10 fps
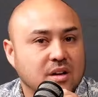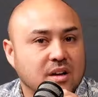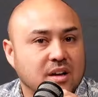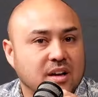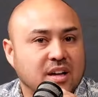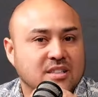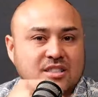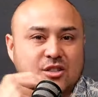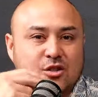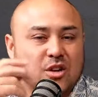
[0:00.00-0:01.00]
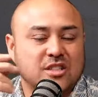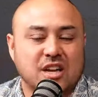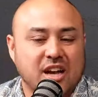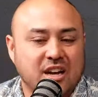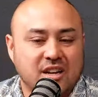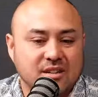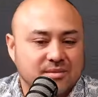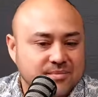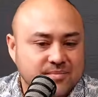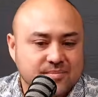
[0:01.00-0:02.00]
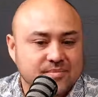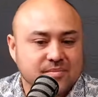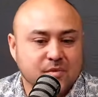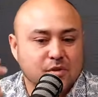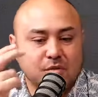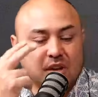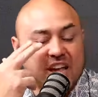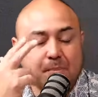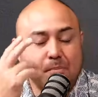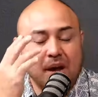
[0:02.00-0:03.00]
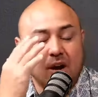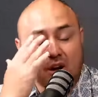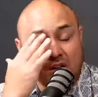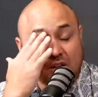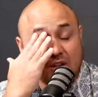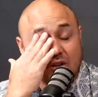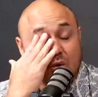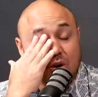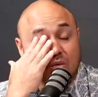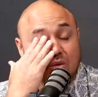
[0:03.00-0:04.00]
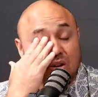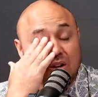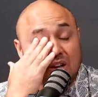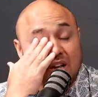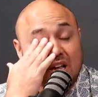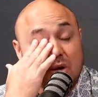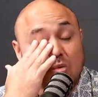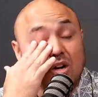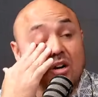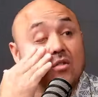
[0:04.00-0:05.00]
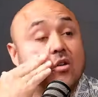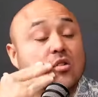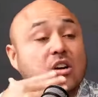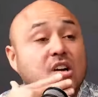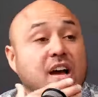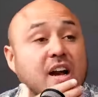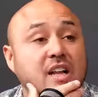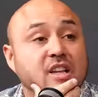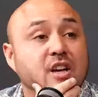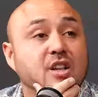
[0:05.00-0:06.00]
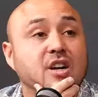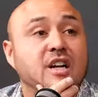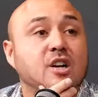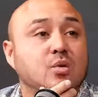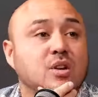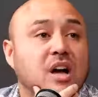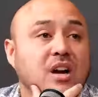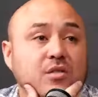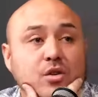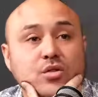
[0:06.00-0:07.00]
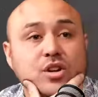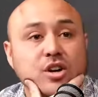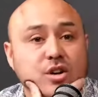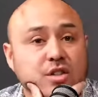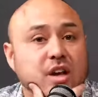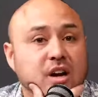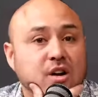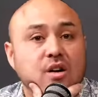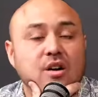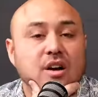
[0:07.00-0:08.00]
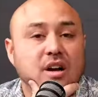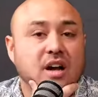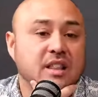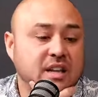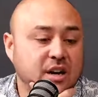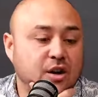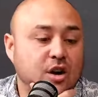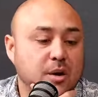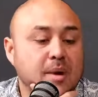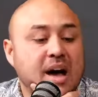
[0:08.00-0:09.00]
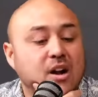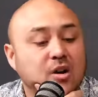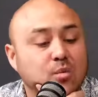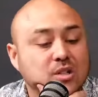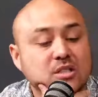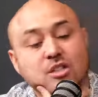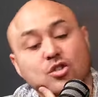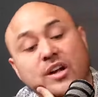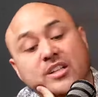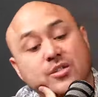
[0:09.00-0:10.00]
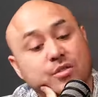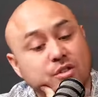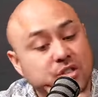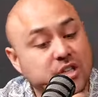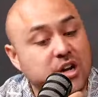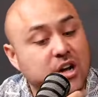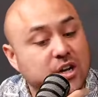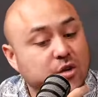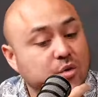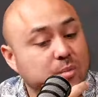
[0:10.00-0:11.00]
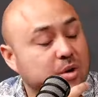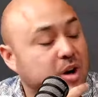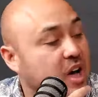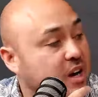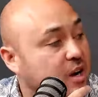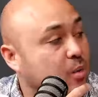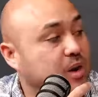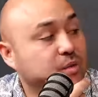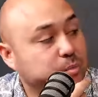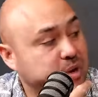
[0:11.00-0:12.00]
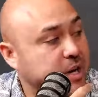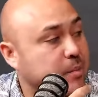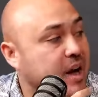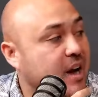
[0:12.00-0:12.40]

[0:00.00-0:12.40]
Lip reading: it's like no one, he wouldn't have known to look at it. The other lender would not have known to look there. And then it only mattered once the transfer to the non-QM line away from PennyMac.